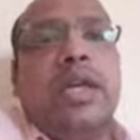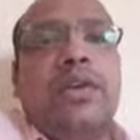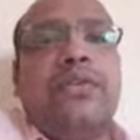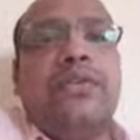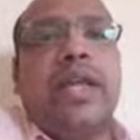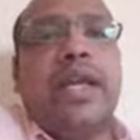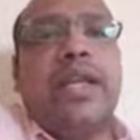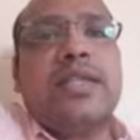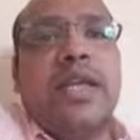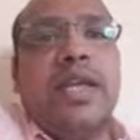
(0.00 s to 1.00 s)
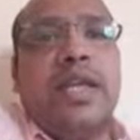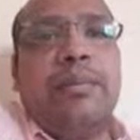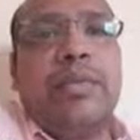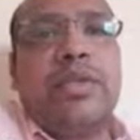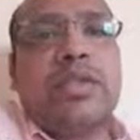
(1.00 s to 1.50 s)
If there is
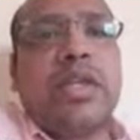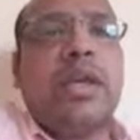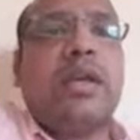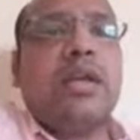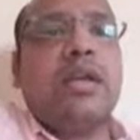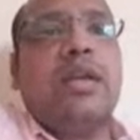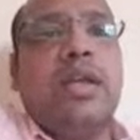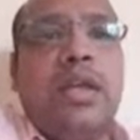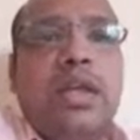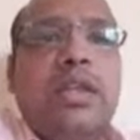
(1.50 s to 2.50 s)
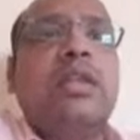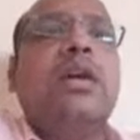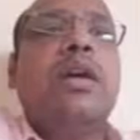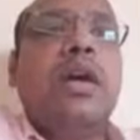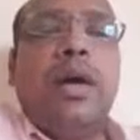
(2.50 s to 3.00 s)
any mistake
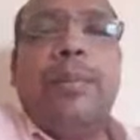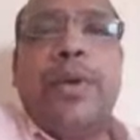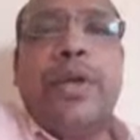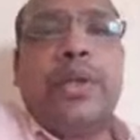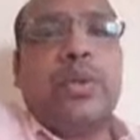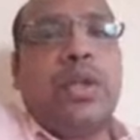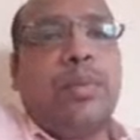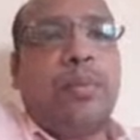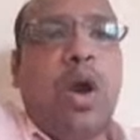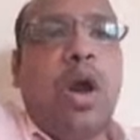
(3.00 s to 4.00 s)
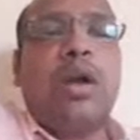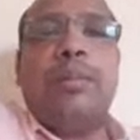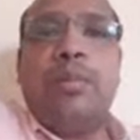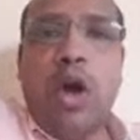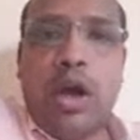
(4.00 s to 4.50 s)
in a particular
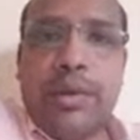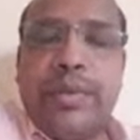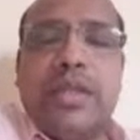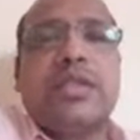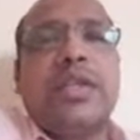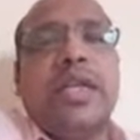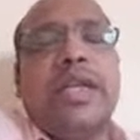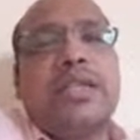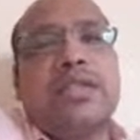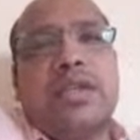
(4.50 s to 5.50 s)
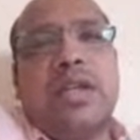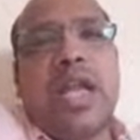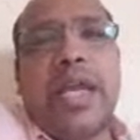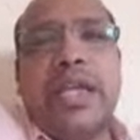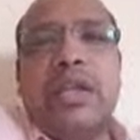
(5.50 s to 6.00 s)
block means it is a
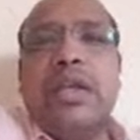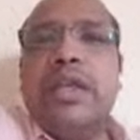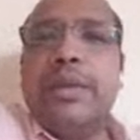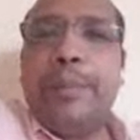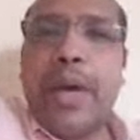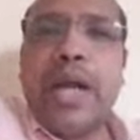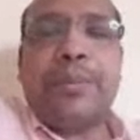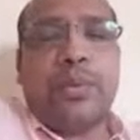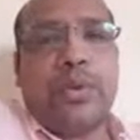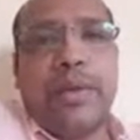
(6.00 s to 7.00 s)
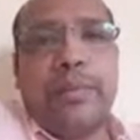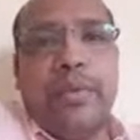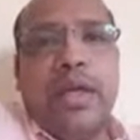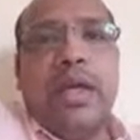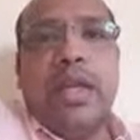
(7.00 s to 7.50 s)
line in a part
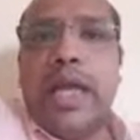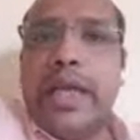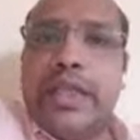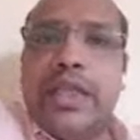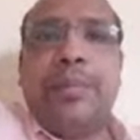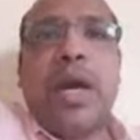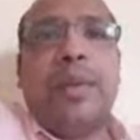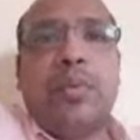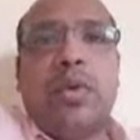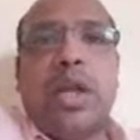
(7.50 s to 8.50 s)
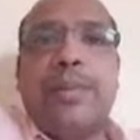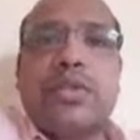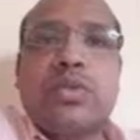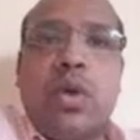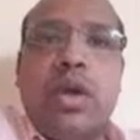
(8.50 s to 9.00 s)
program. Line in a part program
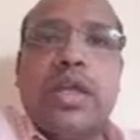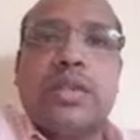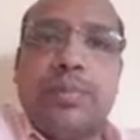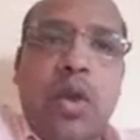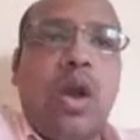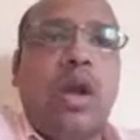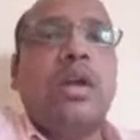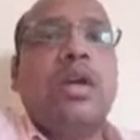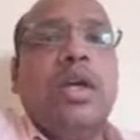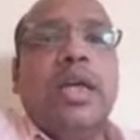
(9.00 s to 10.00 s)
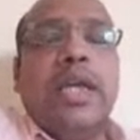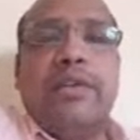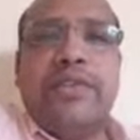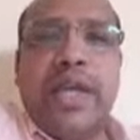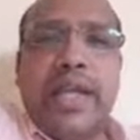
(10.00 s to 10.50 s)
is called as a block.
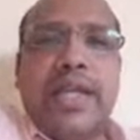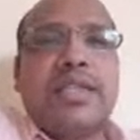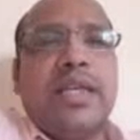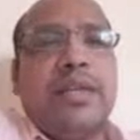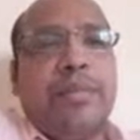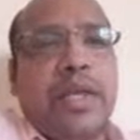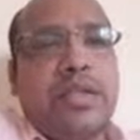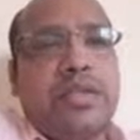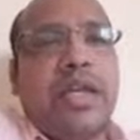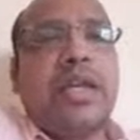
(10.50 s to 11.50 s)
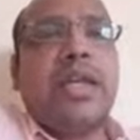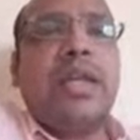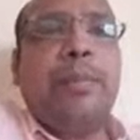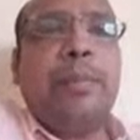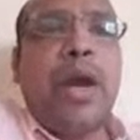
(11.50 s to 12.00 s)
If there is a mistake
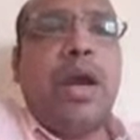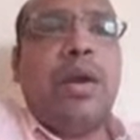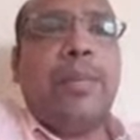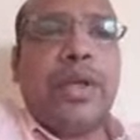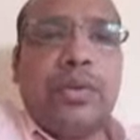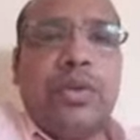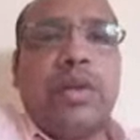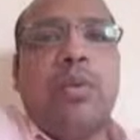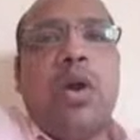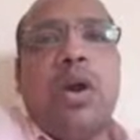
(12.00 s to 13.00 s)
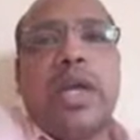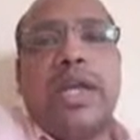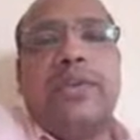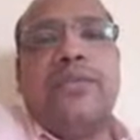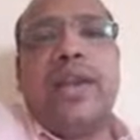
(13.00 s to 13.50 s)
in a particular block,
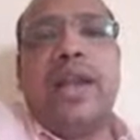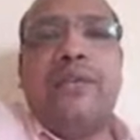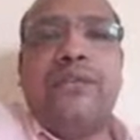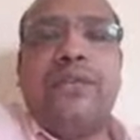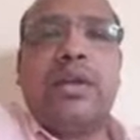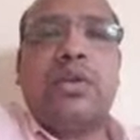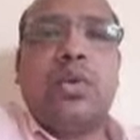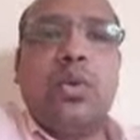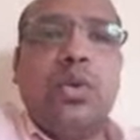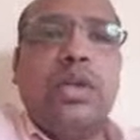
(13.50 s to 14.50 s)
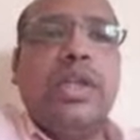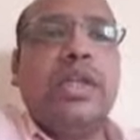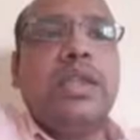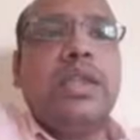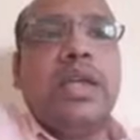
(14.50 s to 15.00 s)
it will affect
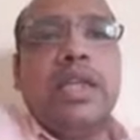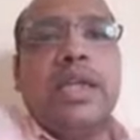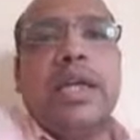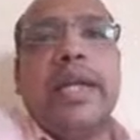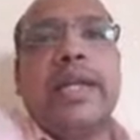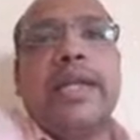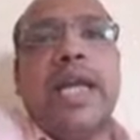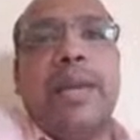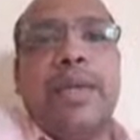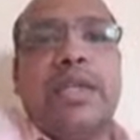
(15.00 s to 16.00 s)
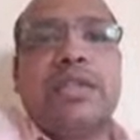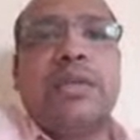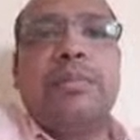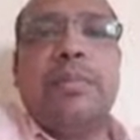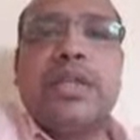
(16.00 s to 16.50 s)
only the incorrect
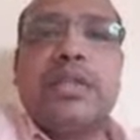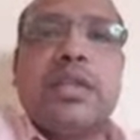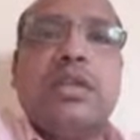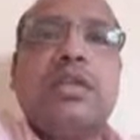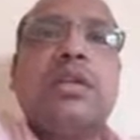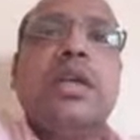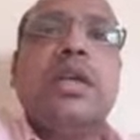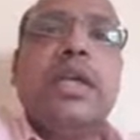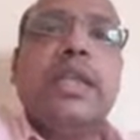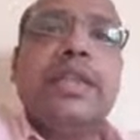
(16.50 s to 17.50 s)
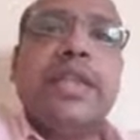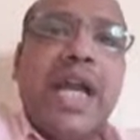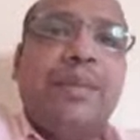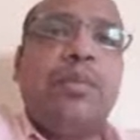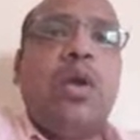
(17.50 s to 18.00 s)
dimension mentioned in
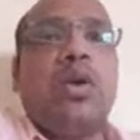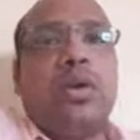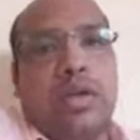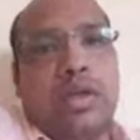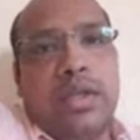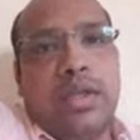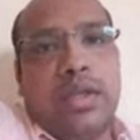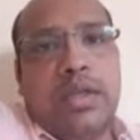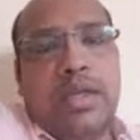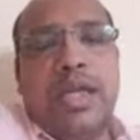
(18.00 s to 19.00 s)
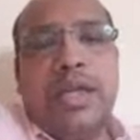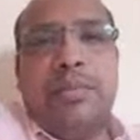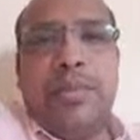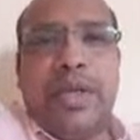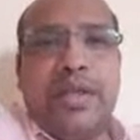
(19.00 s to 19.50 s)
that block.
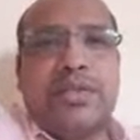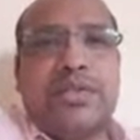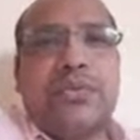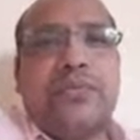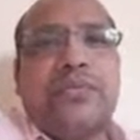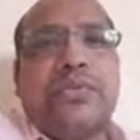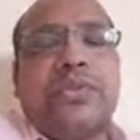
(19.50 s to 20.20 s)
It means